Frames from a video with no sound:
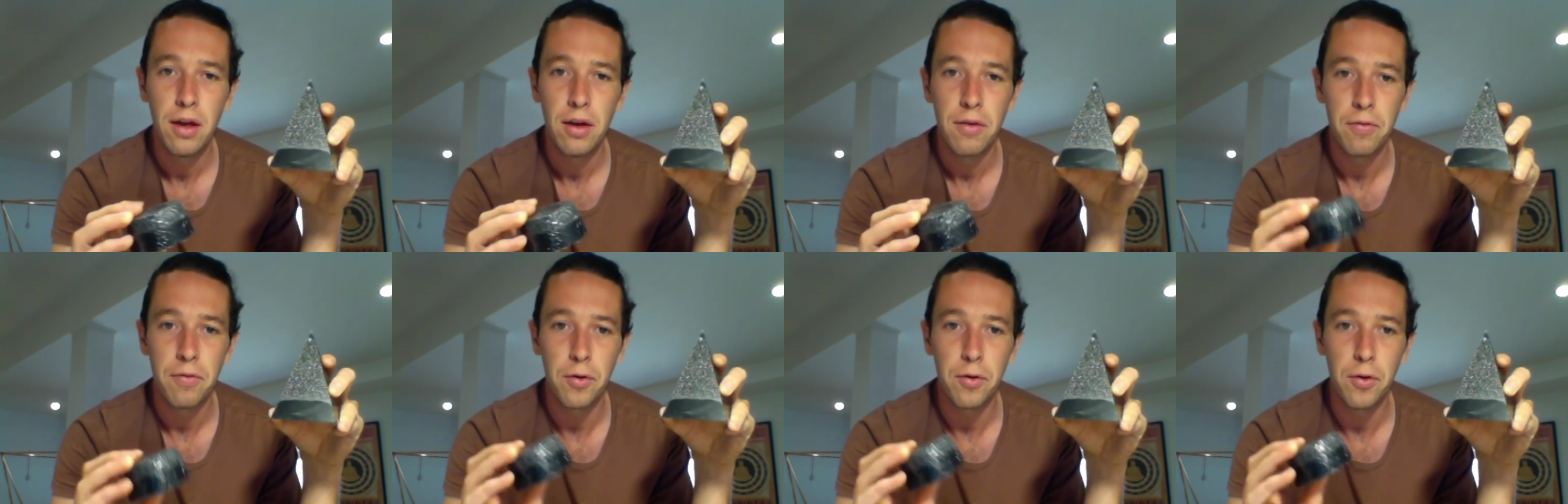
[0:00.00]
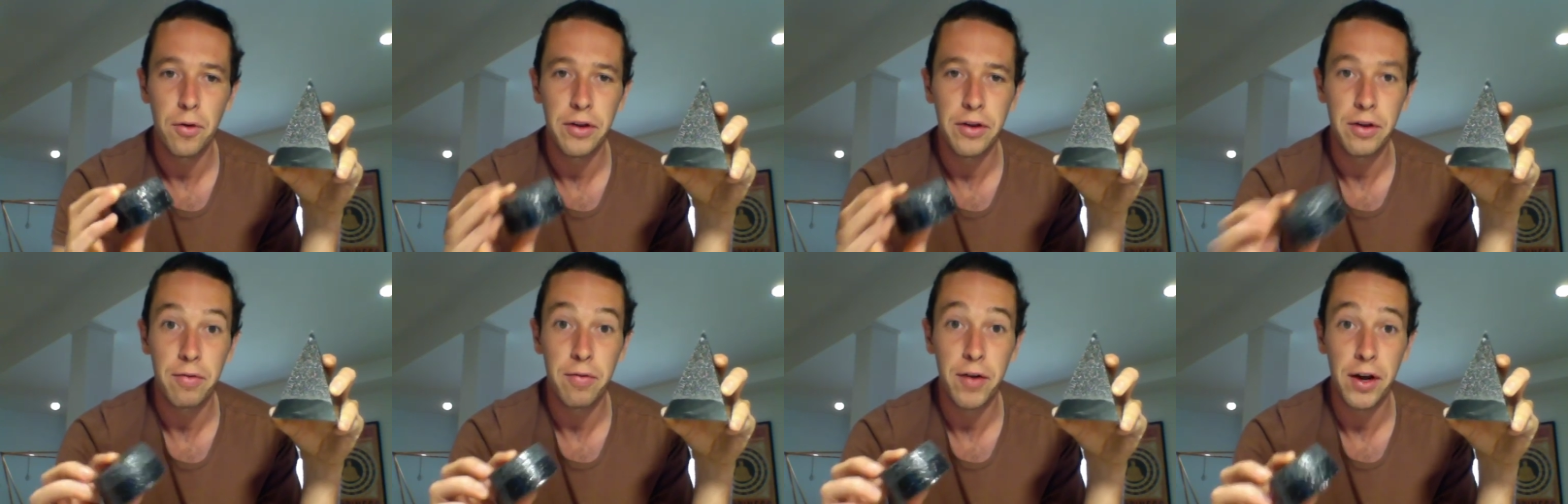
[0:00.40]
for
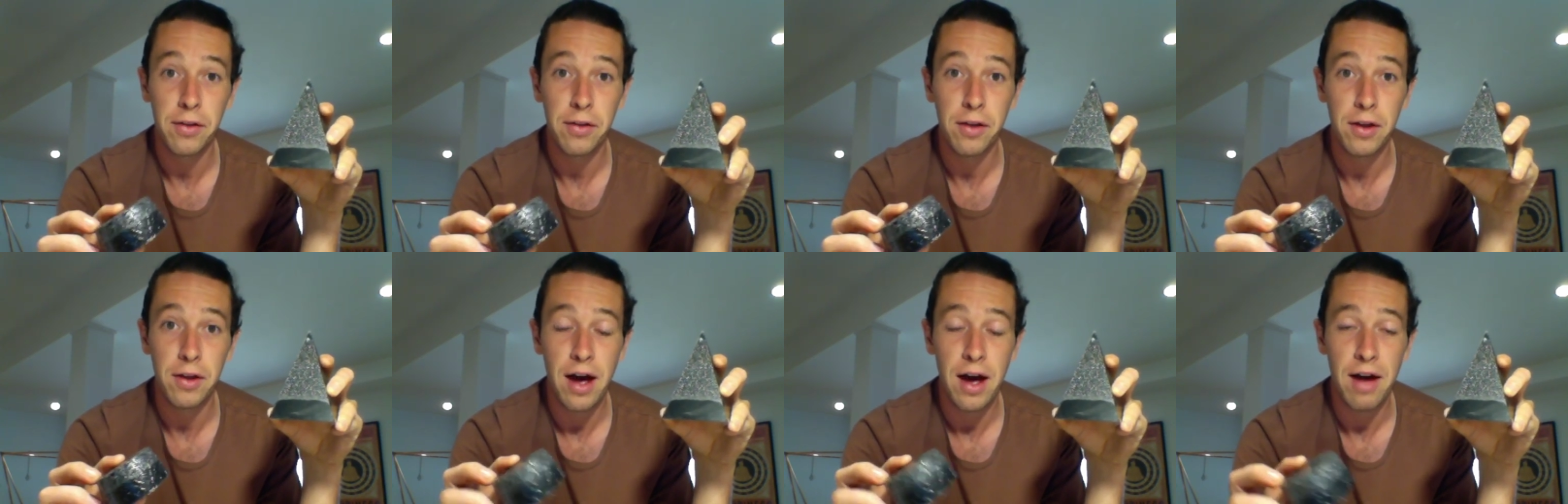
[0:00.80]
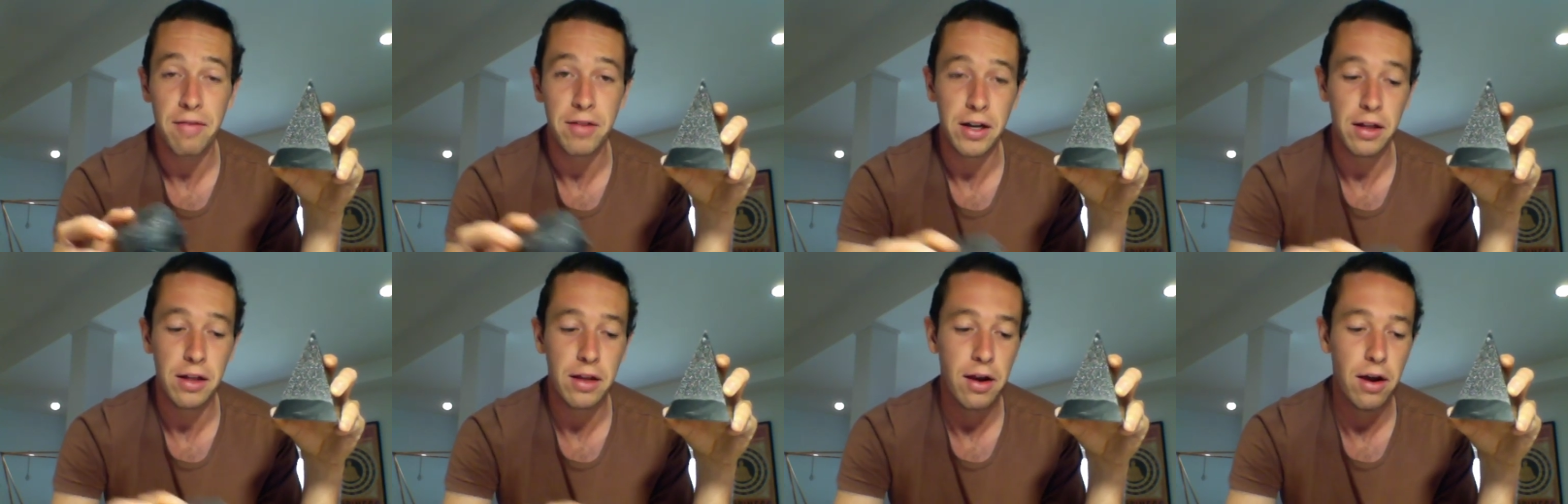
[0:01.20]
the effect that you're
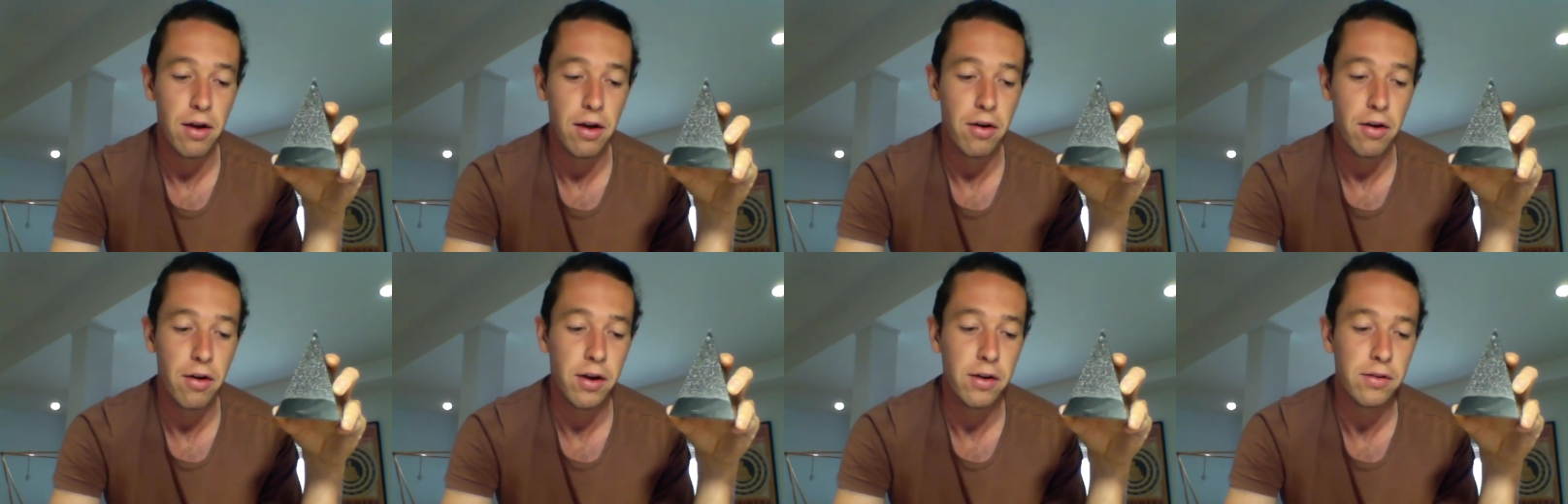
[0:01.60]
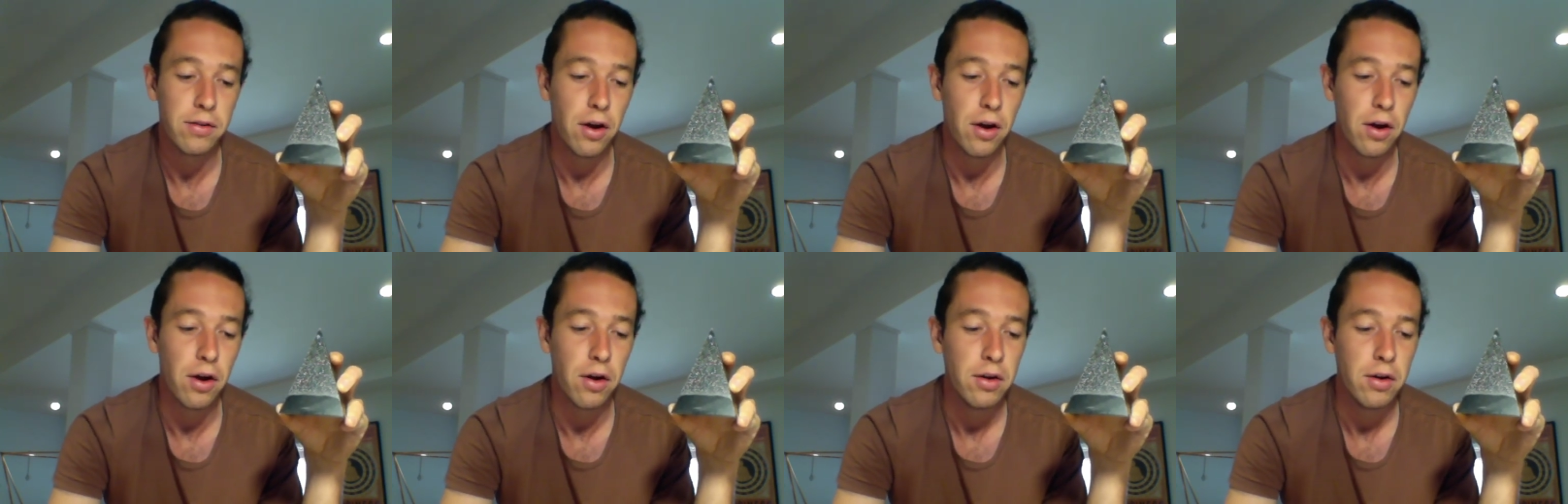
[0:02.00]
having in the area.
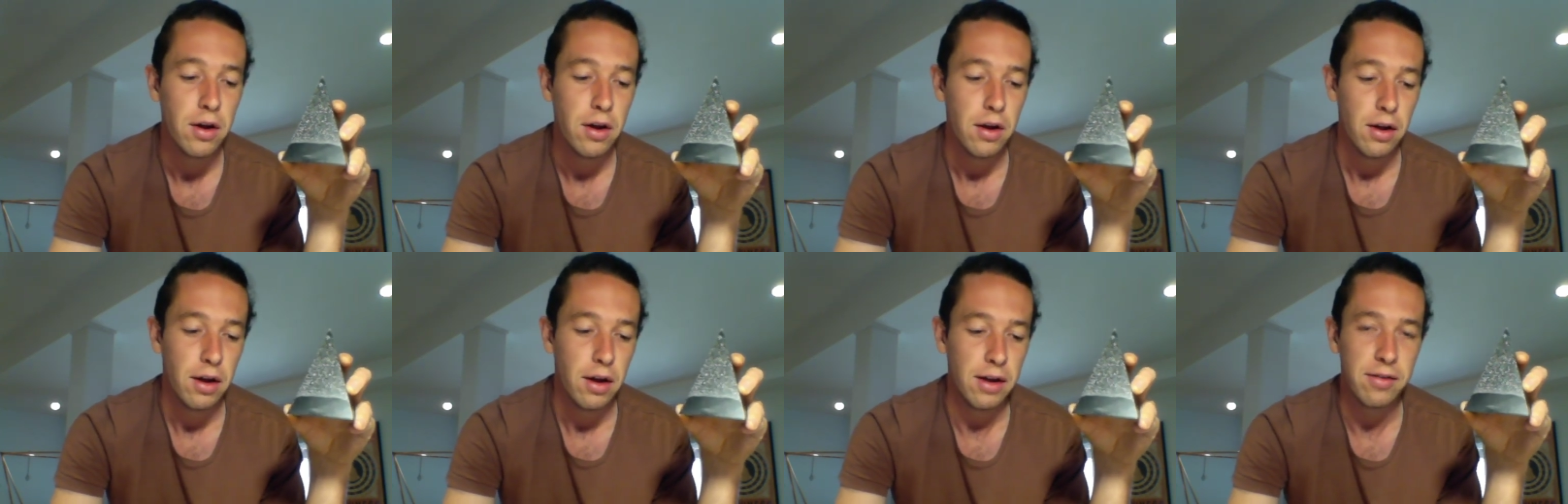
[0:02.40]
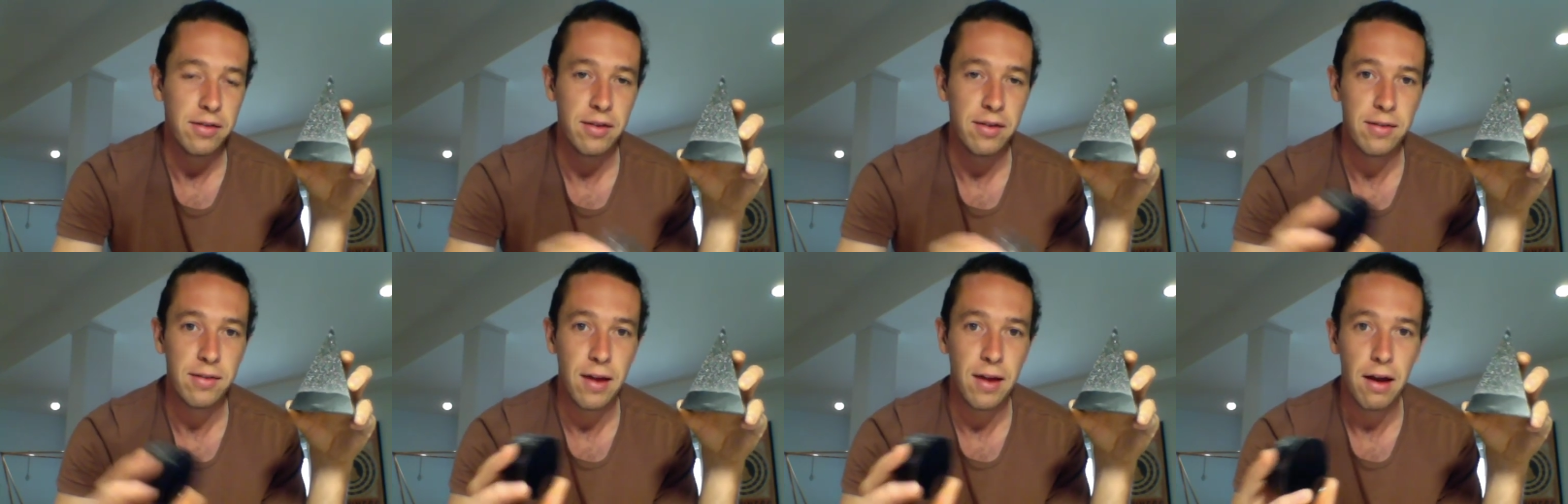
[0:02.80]
So it's a
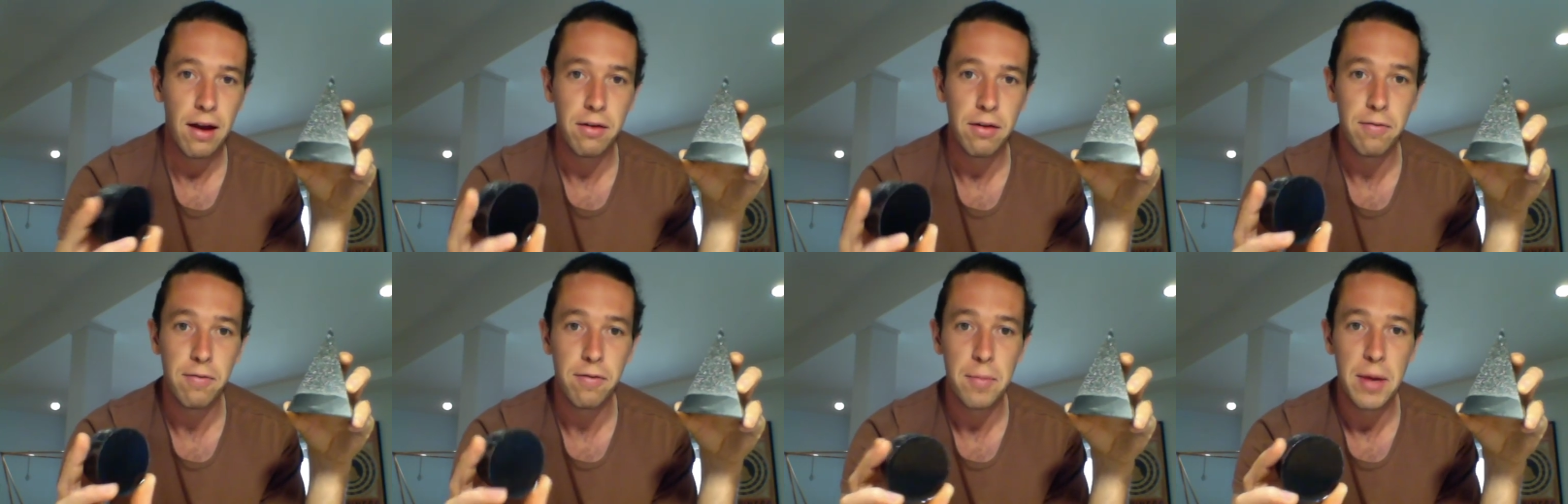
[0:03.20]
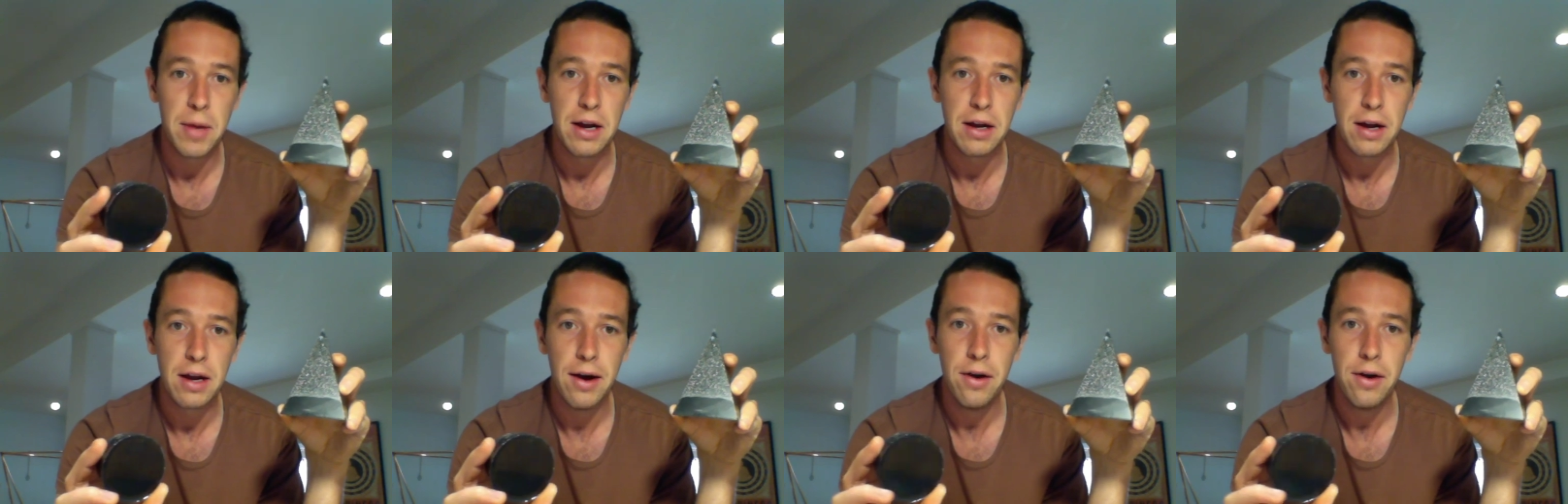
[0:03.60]
standard for me
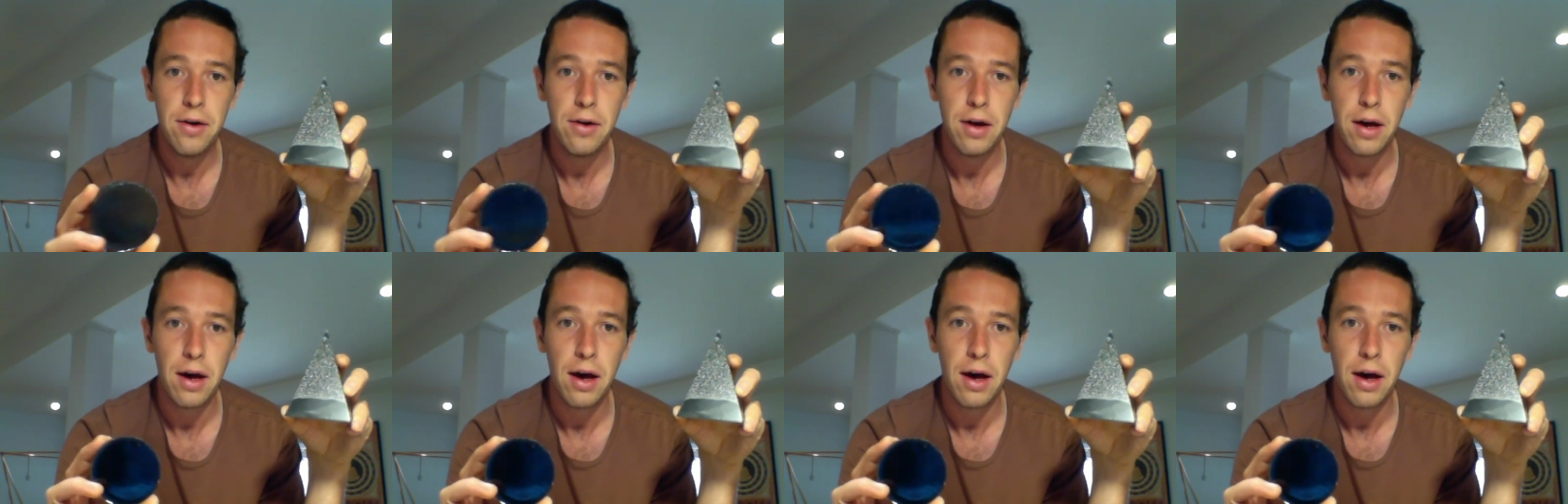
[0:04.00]
now,